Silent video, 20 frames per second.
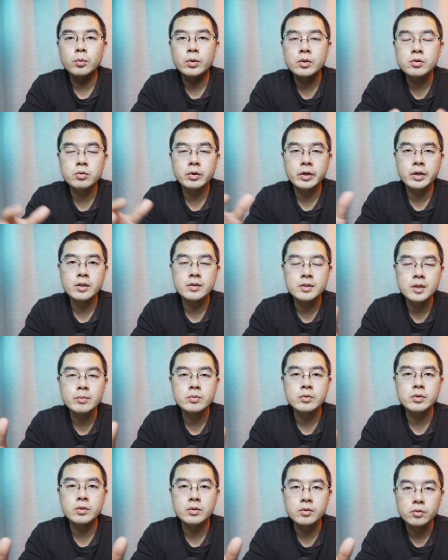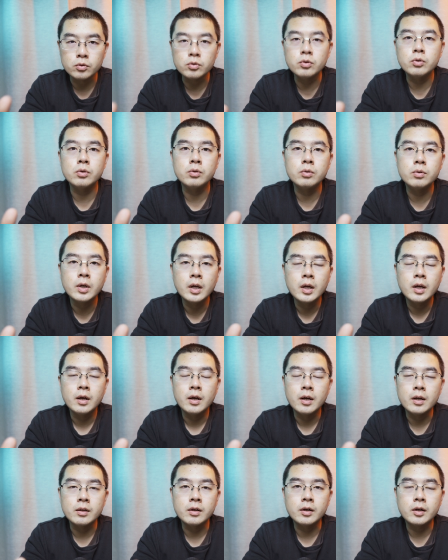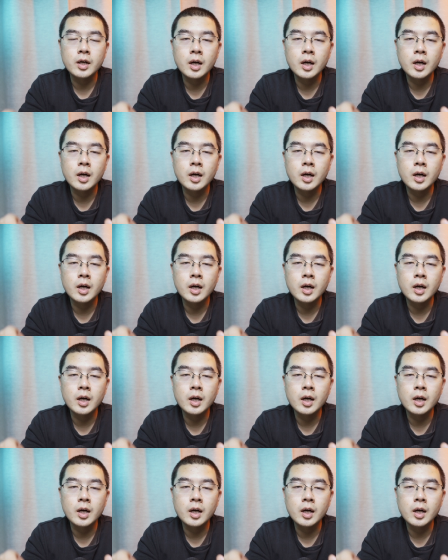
we should hear something new in the